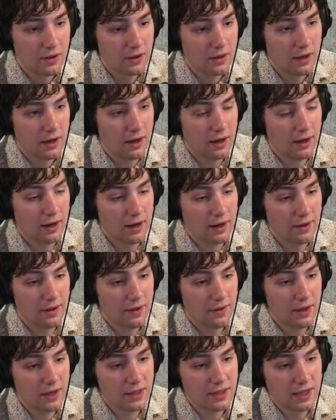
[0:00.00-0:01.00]
and
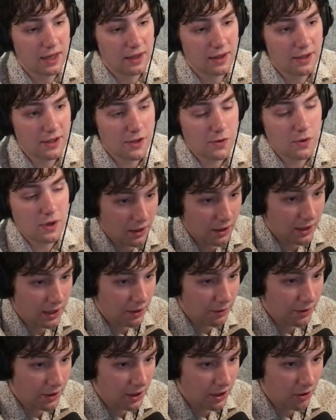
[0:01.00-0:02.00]
then they take this way.
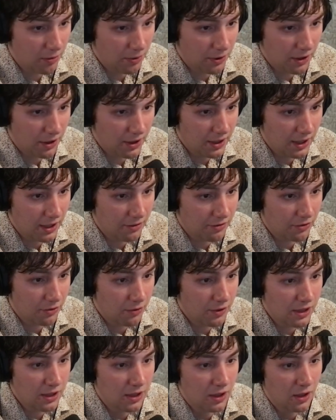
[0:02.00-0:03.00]
Now when they go pawn to
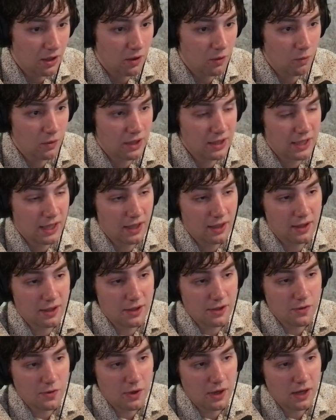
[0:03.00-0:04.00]
f3, we take
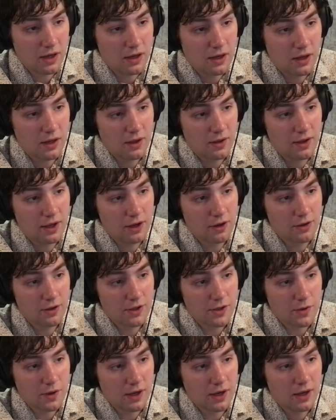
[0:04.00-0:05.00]
this way, they go
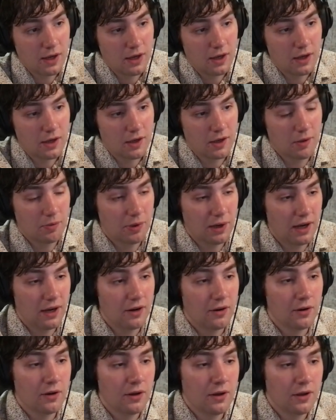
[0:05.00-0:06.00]
this way,
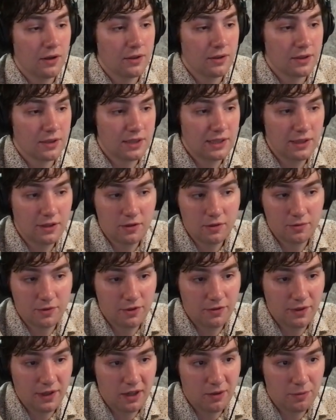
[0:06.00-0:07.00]
kapow. Still
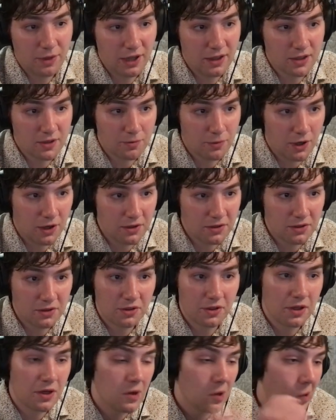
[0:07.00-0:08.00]
defended by this
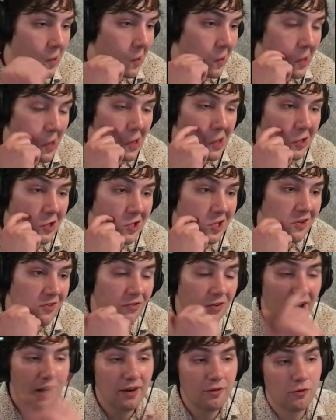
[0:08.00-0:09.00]
monster here on
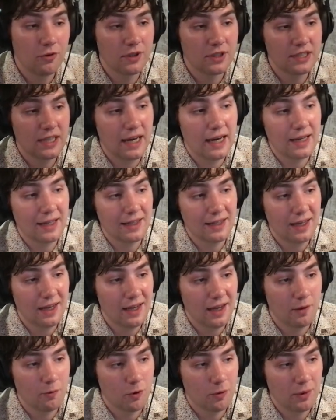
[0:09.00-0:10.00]
d5. We're attacking the
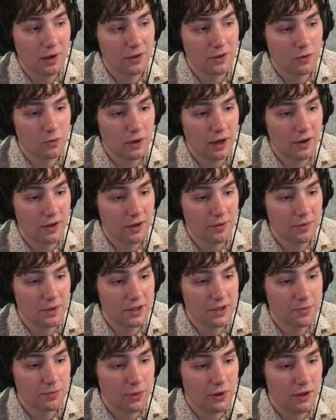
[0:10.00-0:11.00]
knight, and we're about to round up
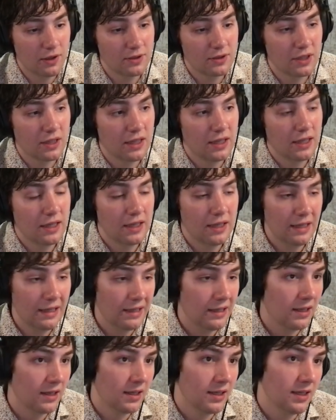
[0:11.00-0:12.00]
these pawns.
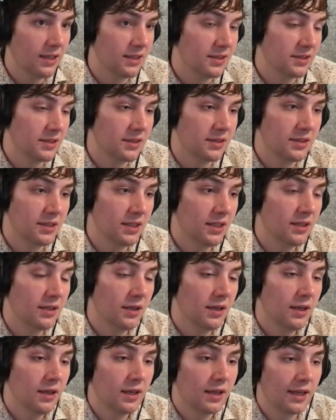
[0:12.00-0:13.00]
It is indeed
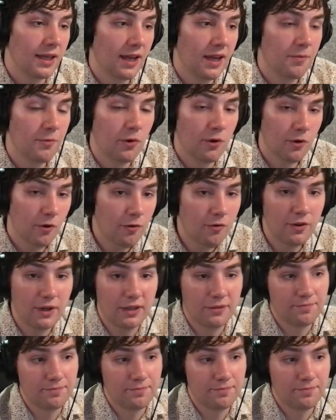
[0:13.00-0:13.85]
game over.